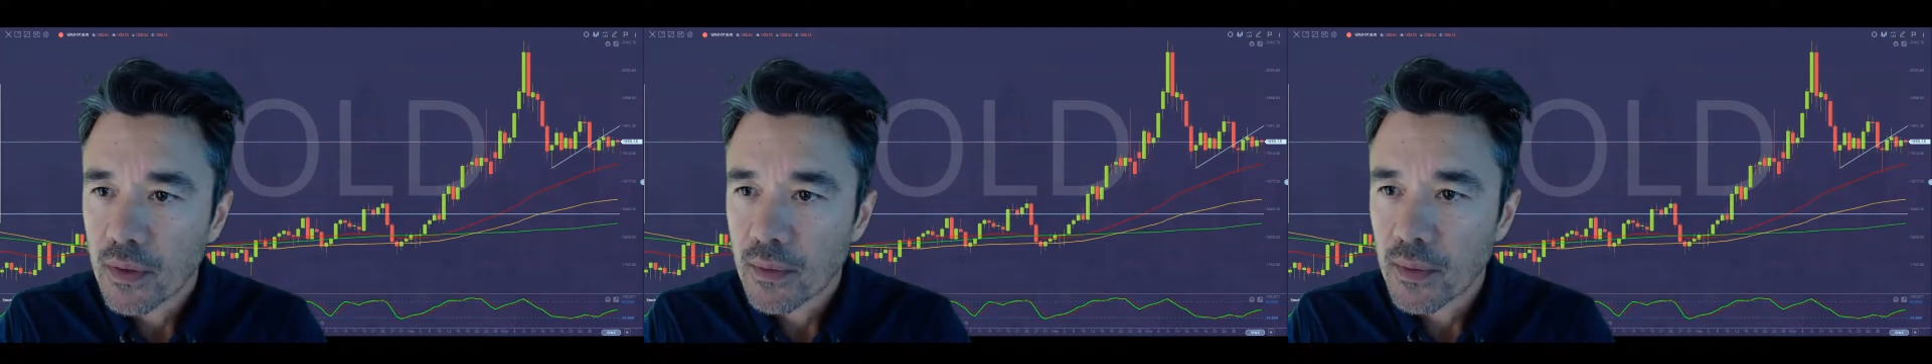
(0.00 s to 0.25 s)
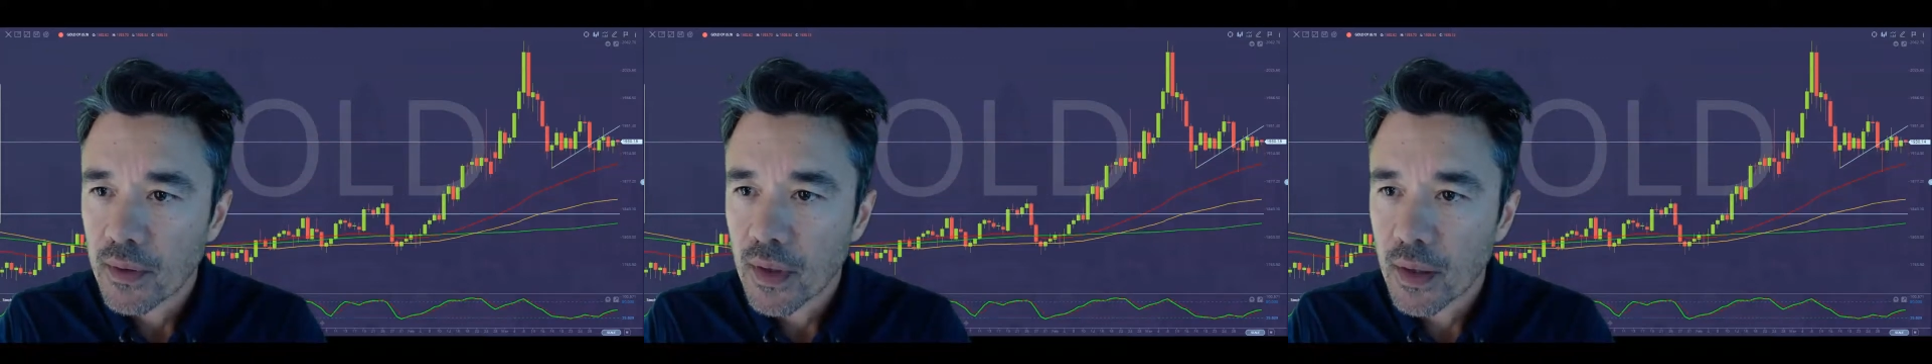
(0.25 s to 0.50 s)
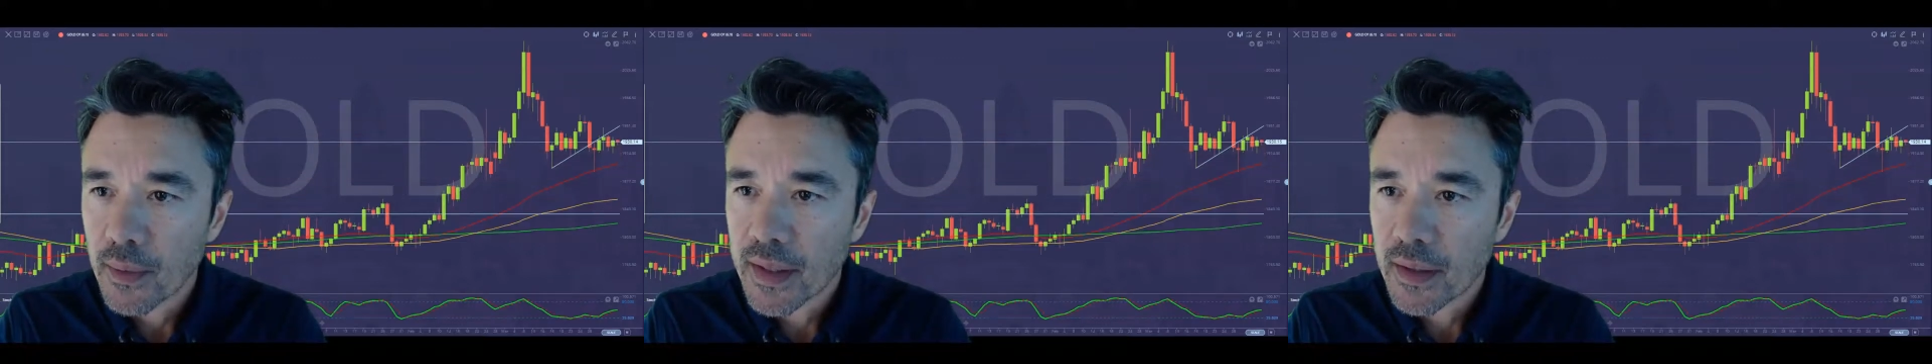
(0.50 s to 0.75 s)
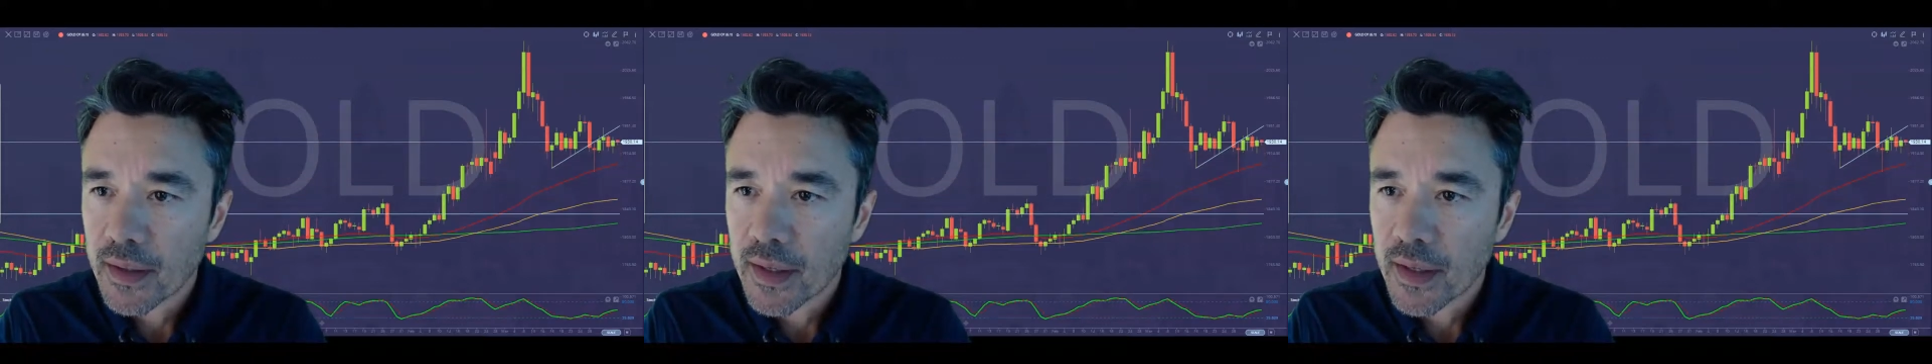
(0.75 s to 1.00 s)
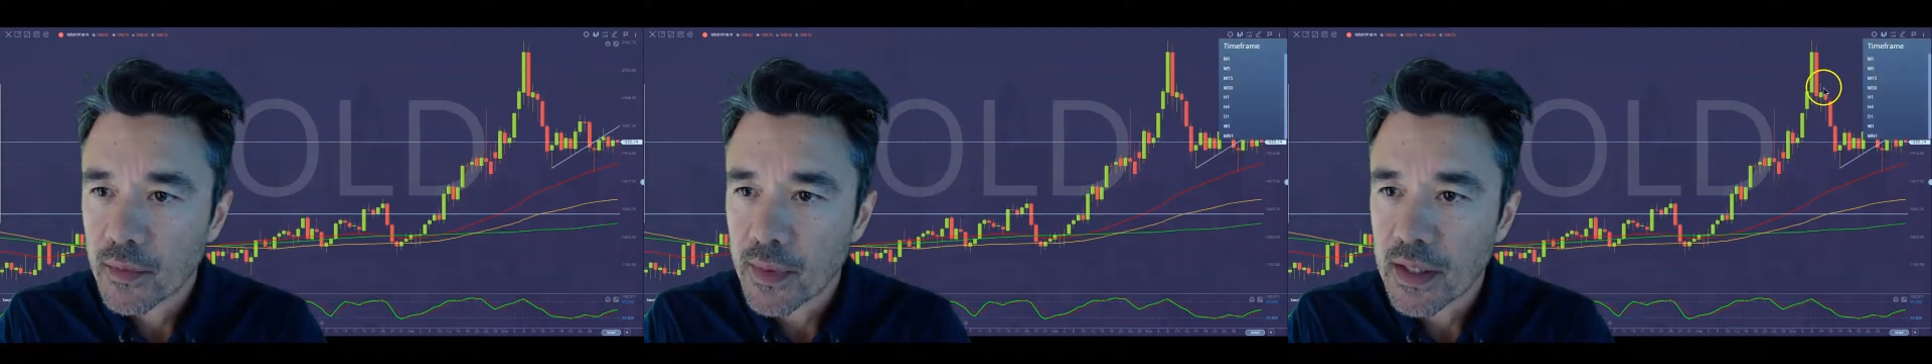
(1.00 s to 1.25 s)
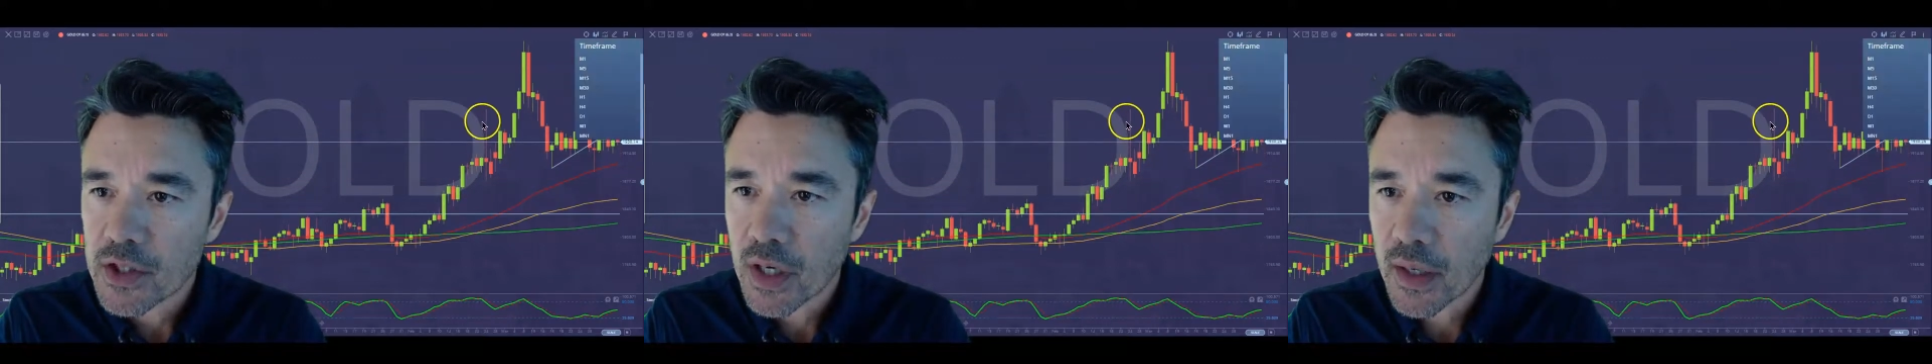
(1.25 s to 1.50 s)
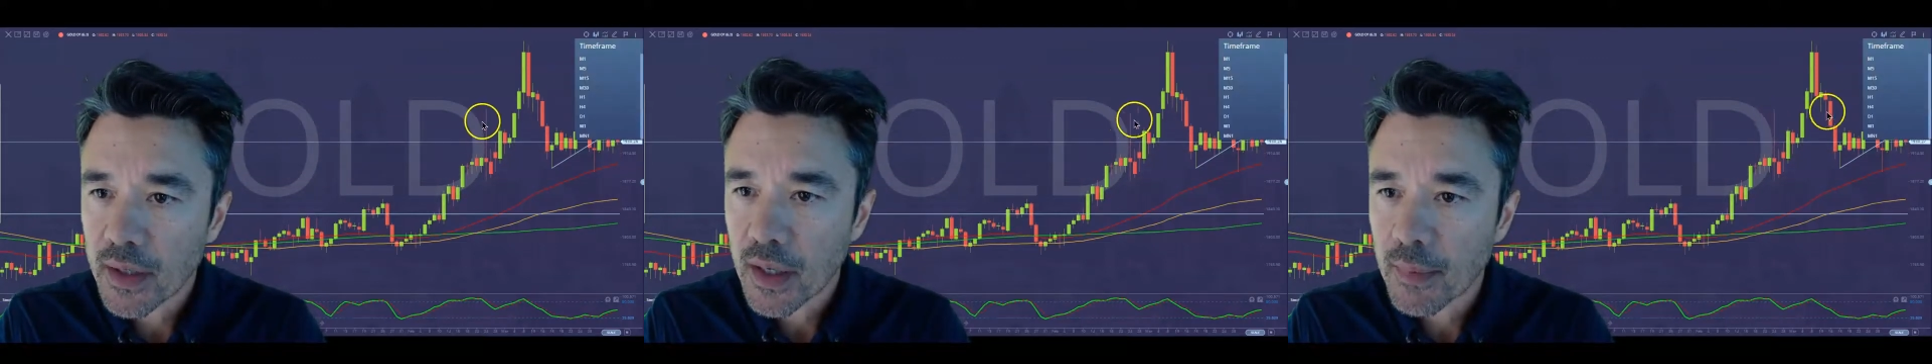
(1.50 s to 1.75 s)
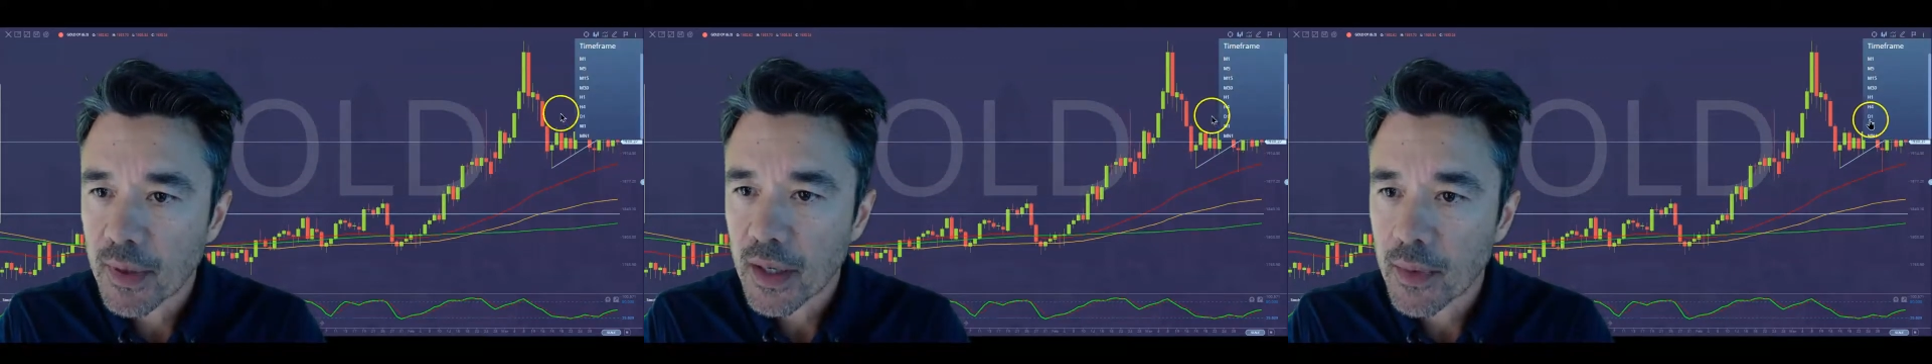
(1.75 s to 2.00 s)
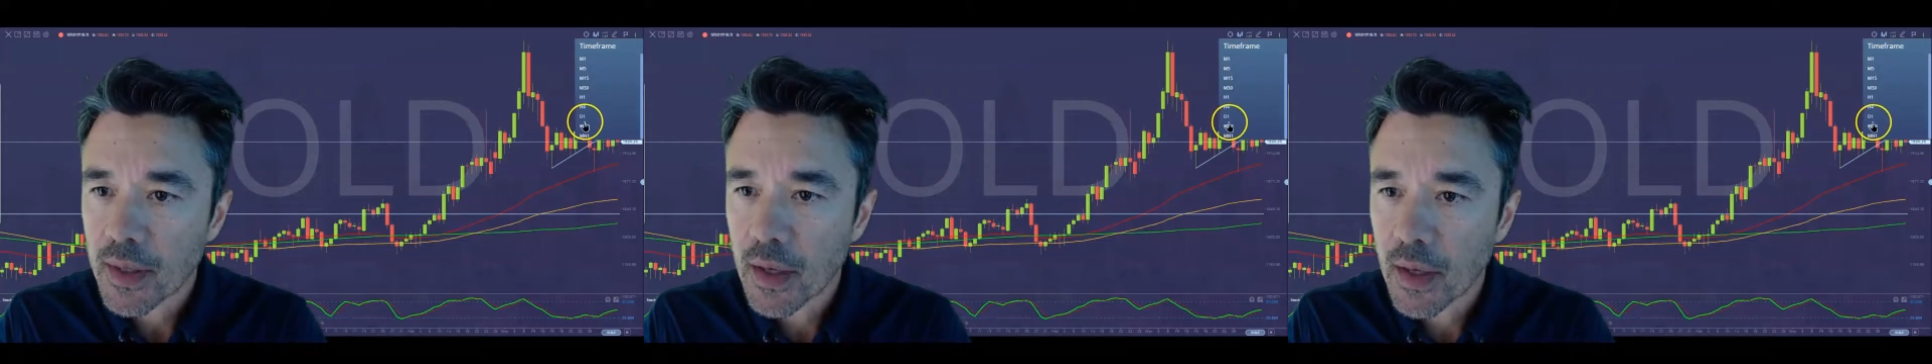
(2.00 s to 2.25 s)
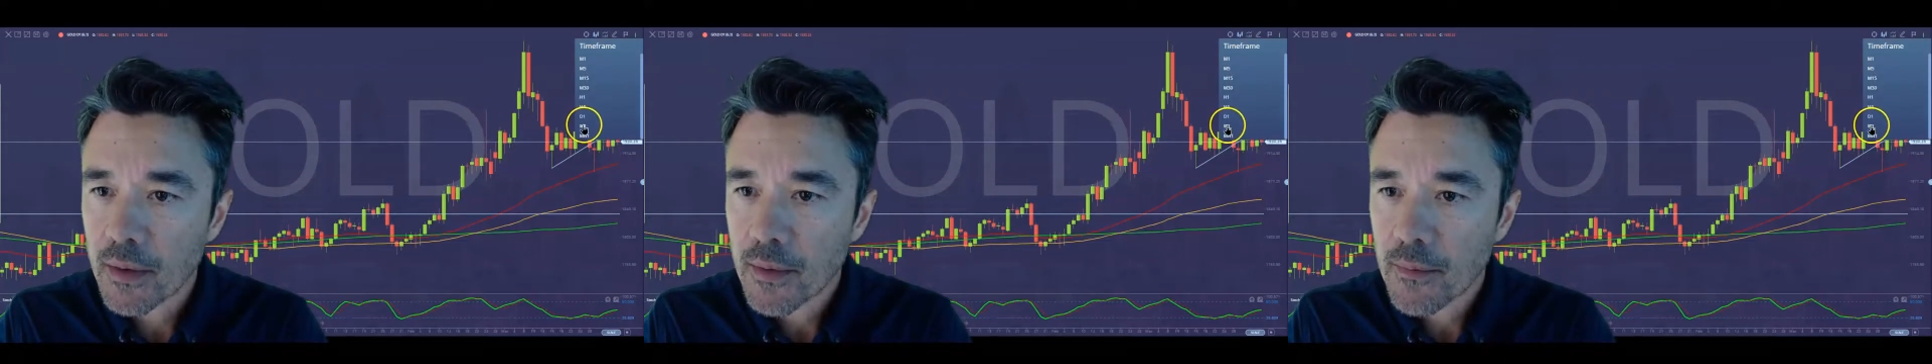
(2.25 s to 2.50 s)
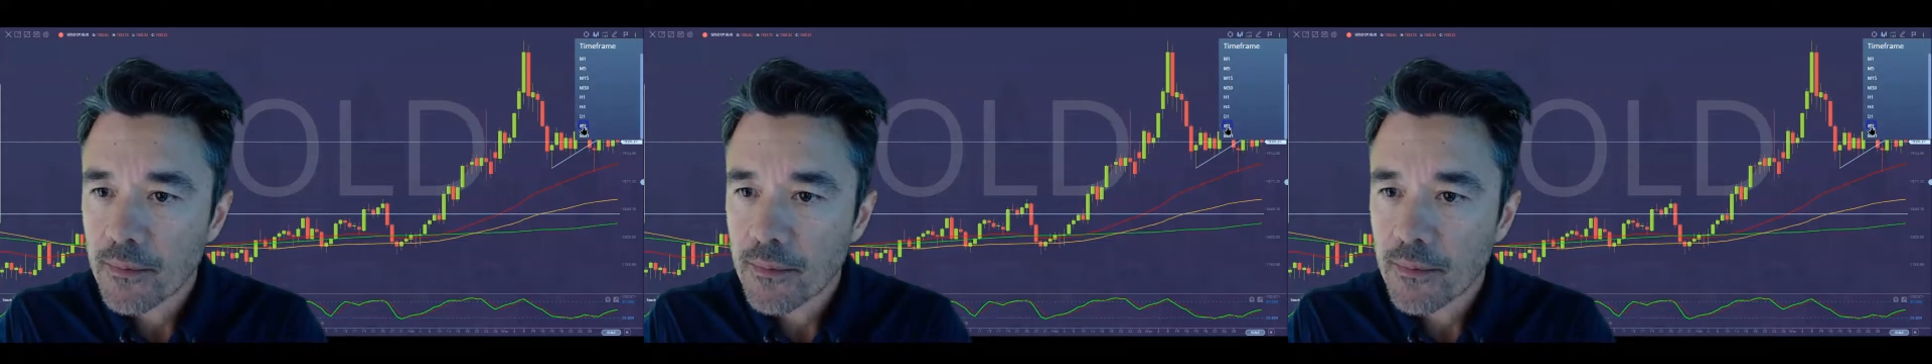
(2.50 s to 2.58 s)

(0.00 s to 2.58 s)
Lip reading: Where are we? Can I get the weekly chart up? Here we go.